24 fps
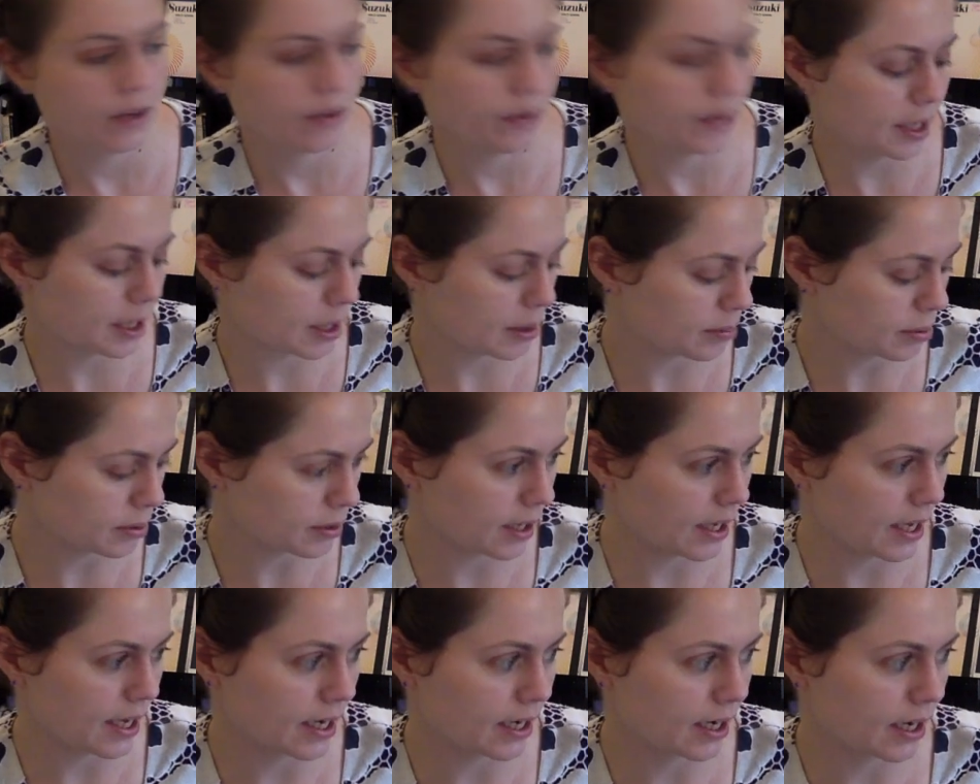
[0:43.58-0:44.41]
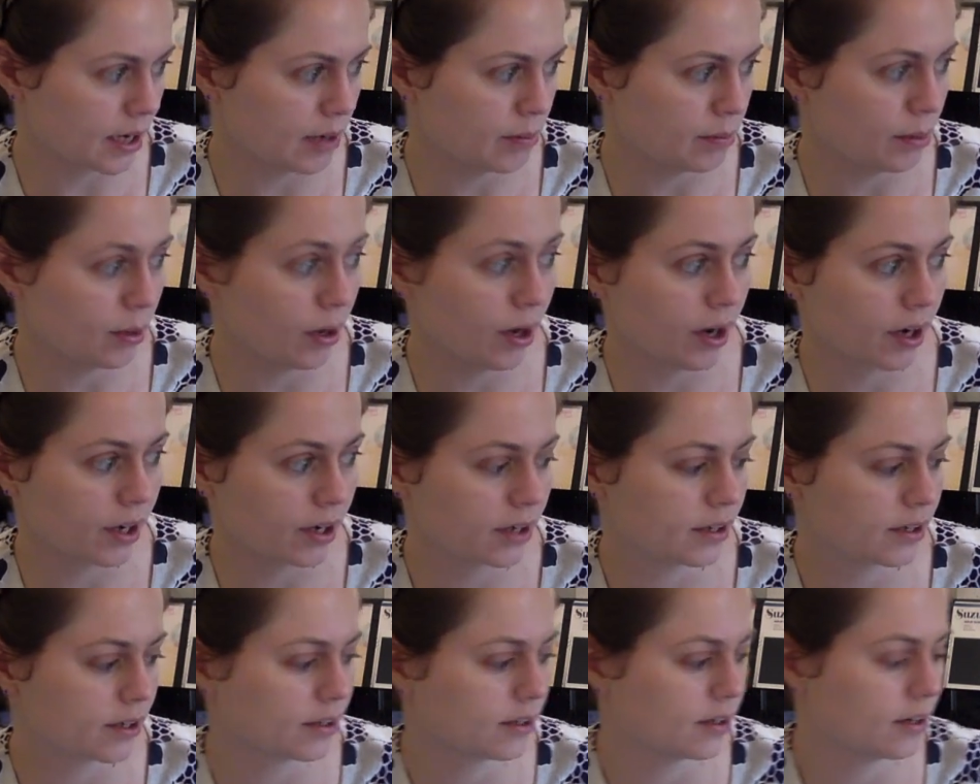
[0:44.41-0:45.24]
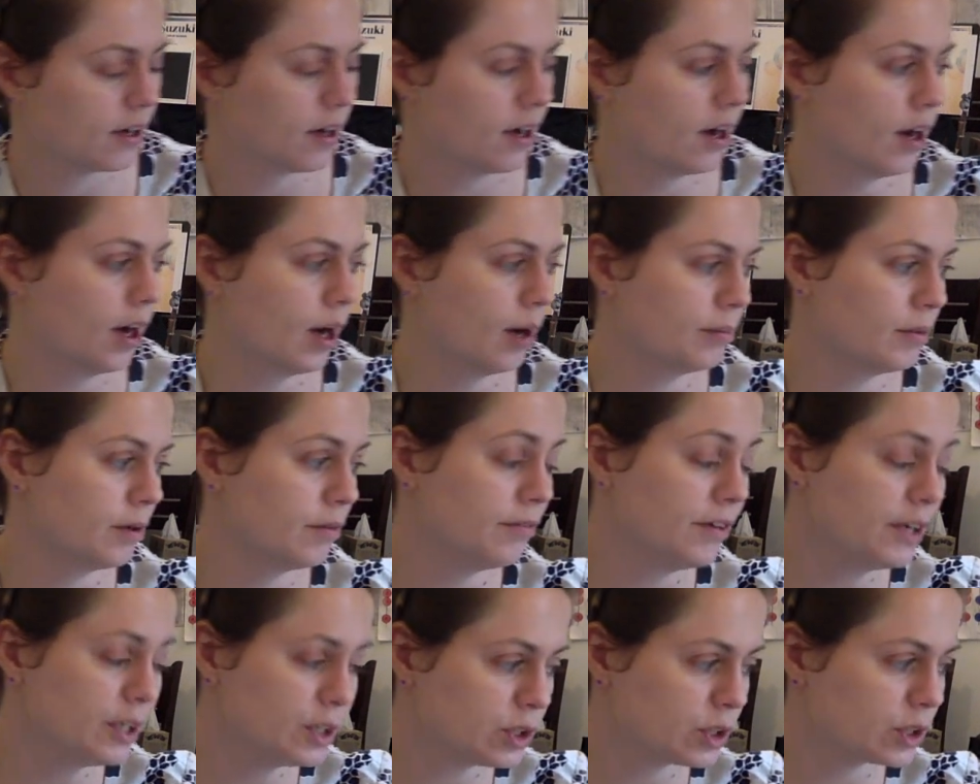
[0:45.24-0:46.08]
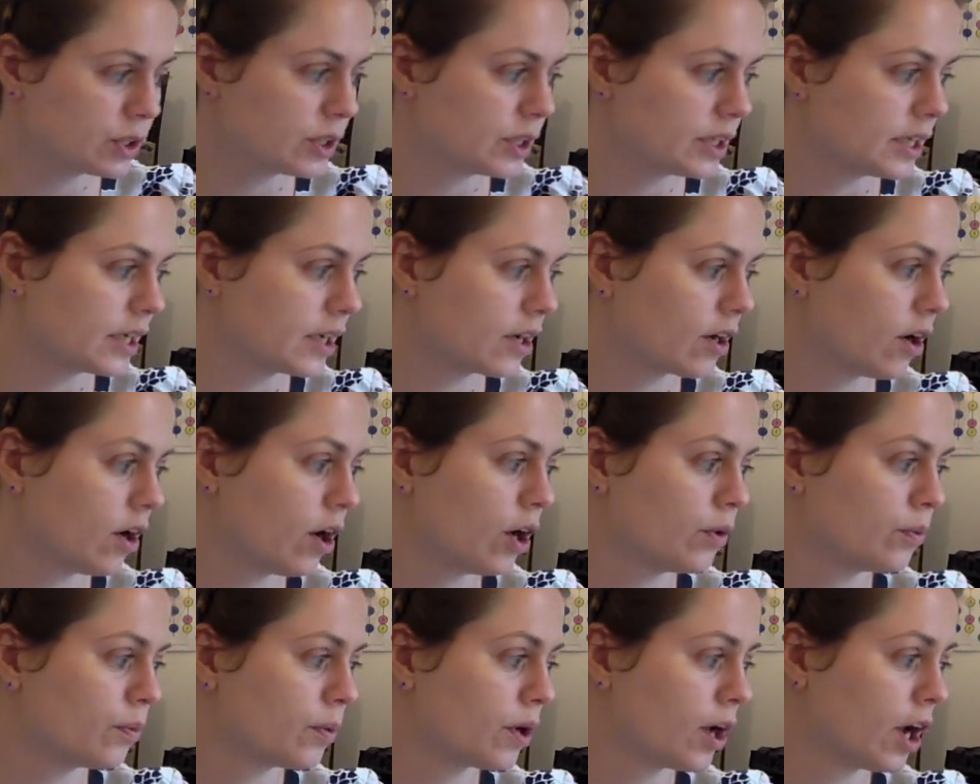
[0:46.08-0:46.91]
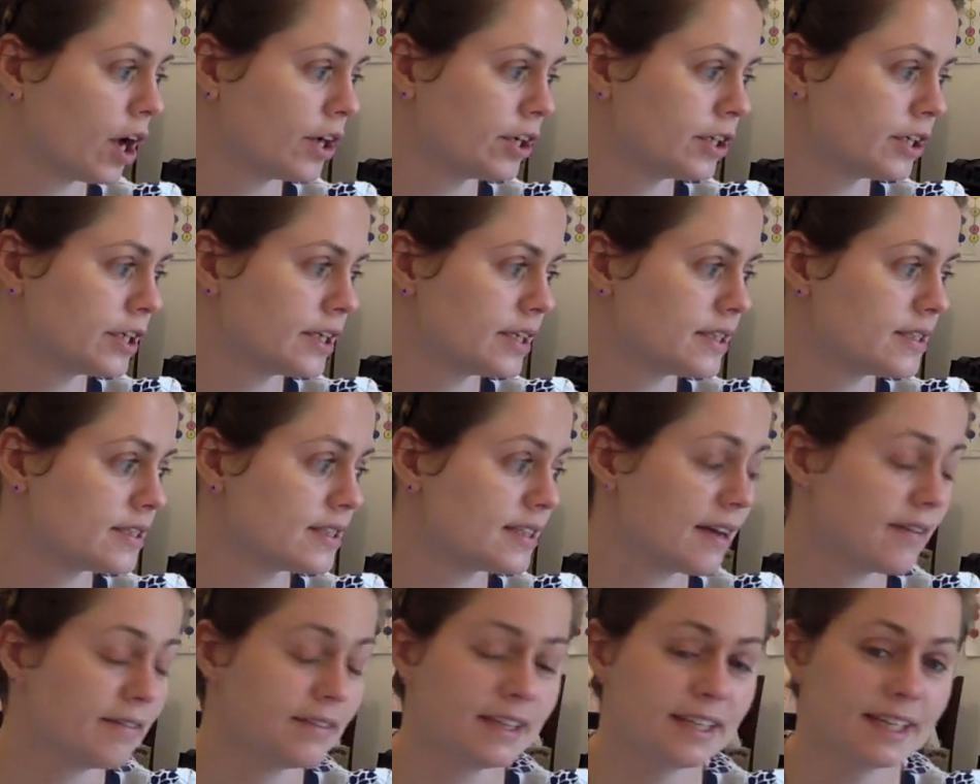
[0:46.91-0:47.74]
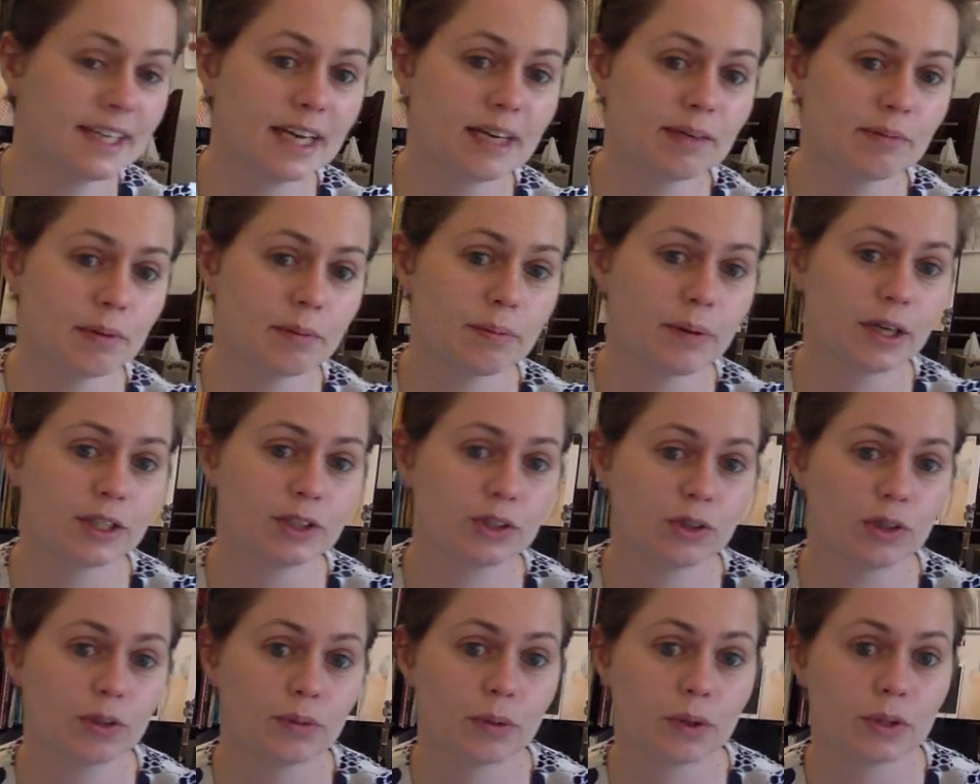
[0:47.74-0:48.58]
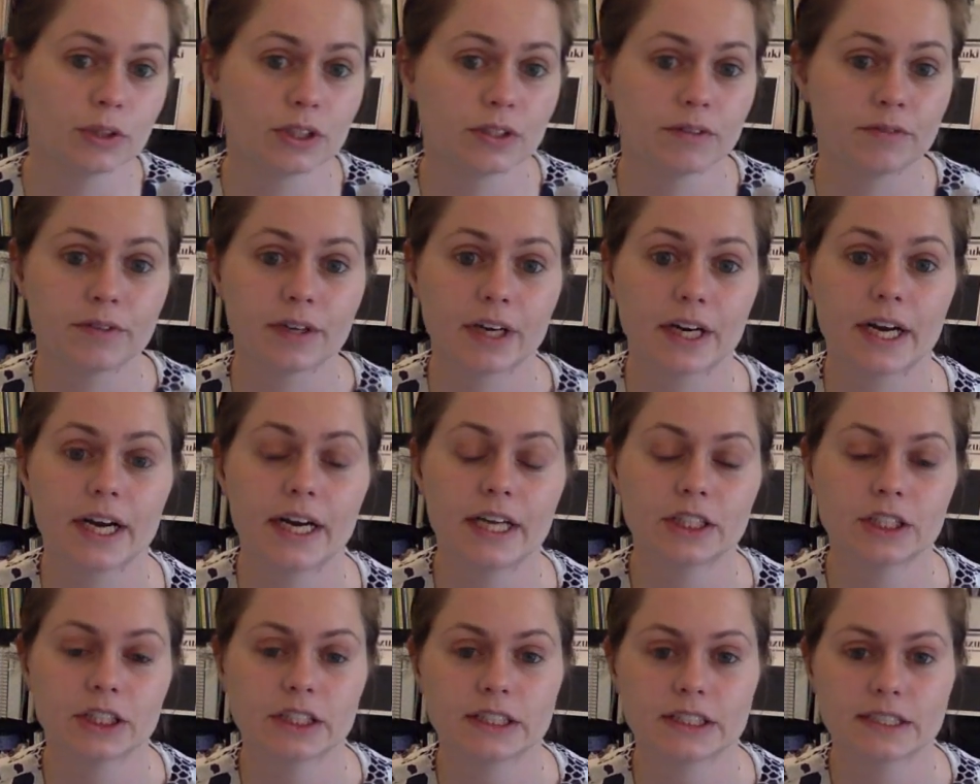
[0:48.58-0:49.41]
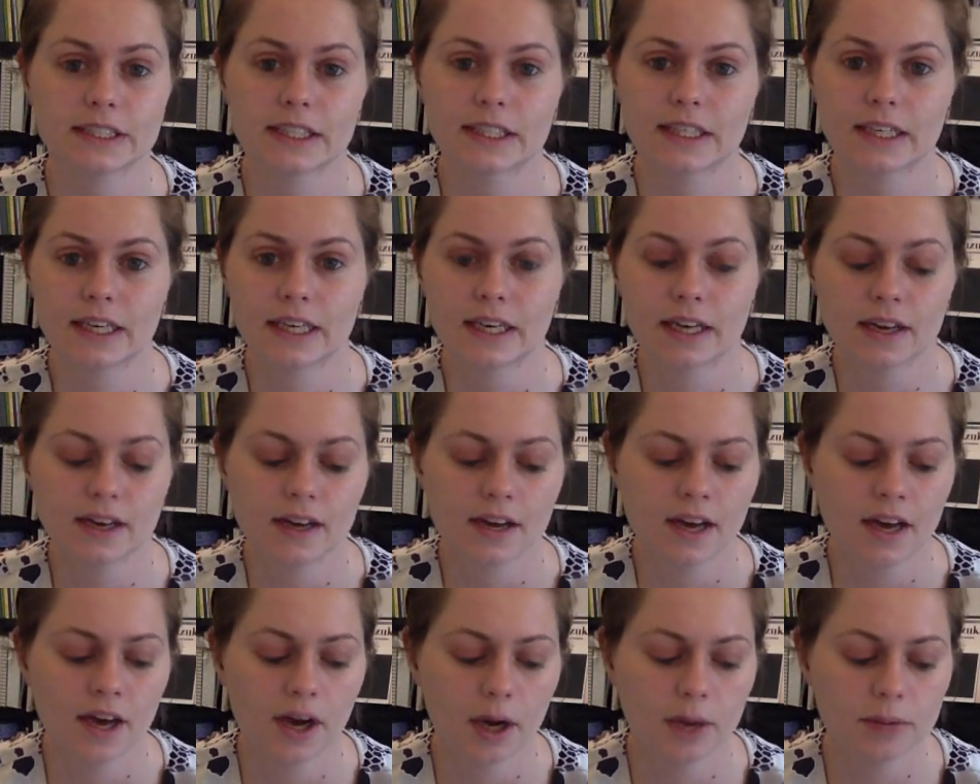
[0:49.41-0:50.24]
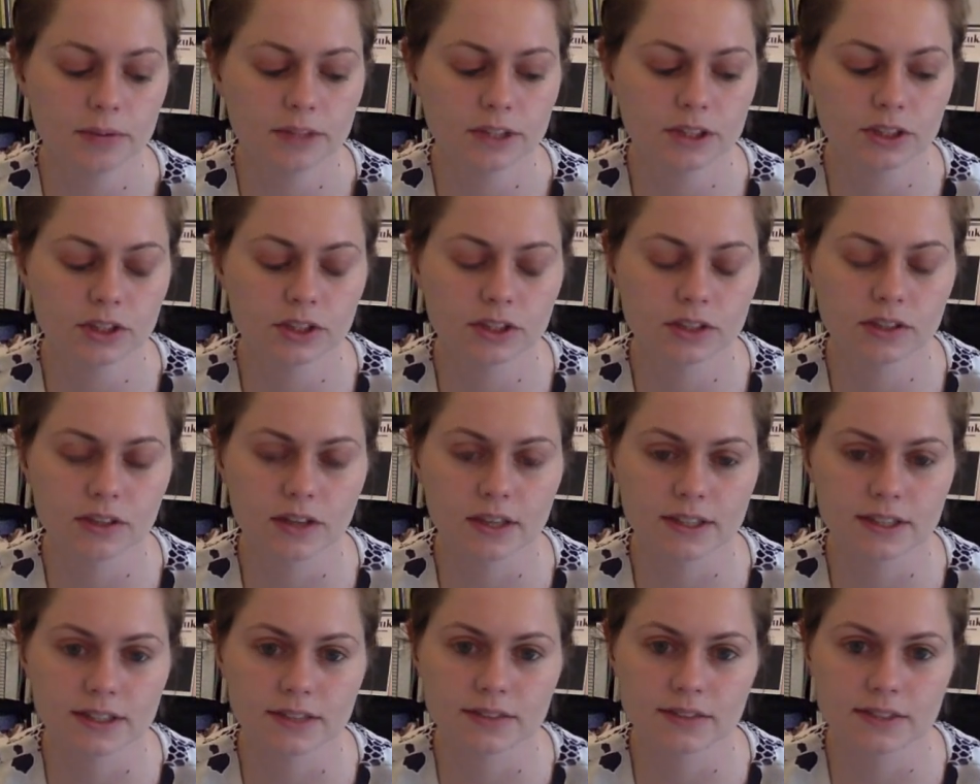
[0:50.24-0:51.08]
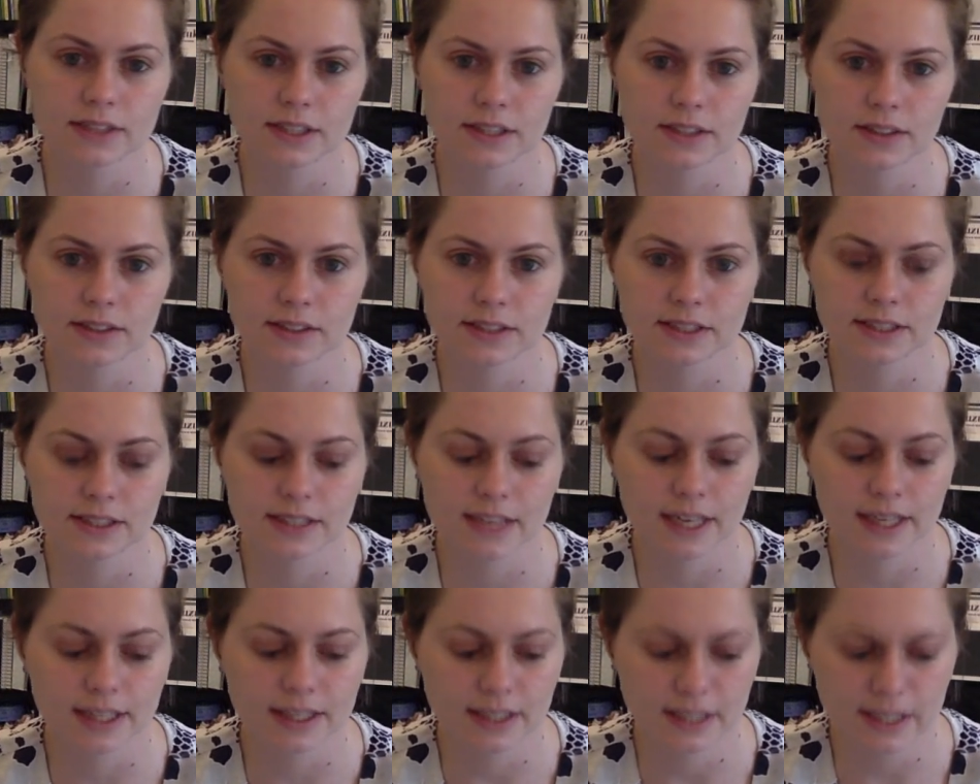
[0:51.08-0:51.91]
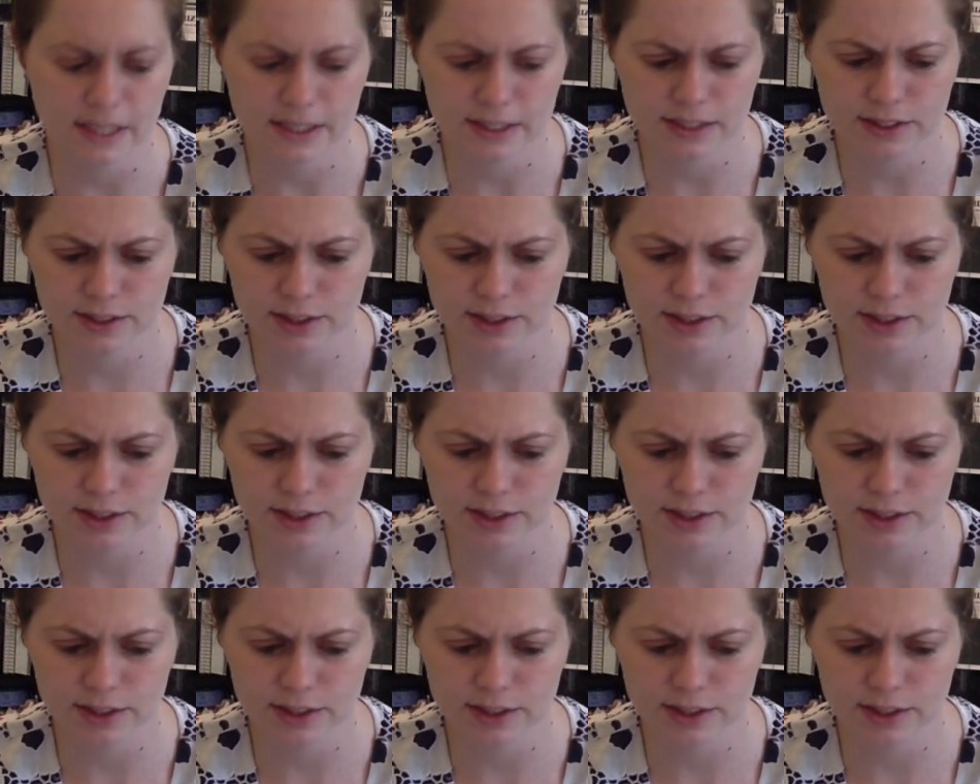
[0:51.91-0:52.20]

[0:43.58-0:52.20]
end up playing a book eventually called 178 Perpetual Motion Variations, and they help teach us lots of skills and techniques.